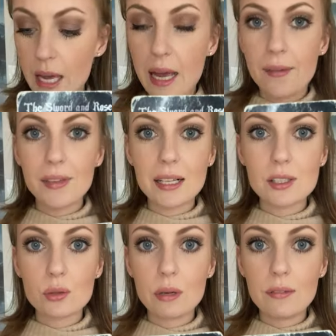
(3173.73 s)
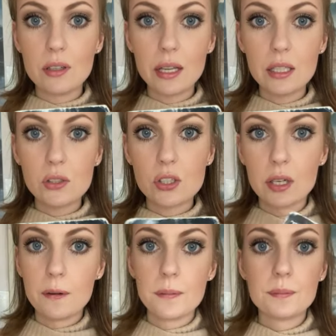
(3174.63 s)
and that's the
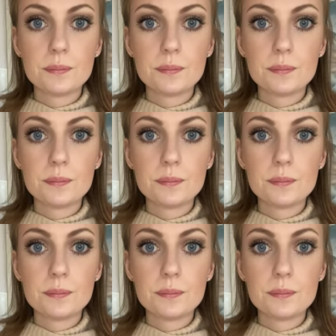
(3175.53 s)
revelation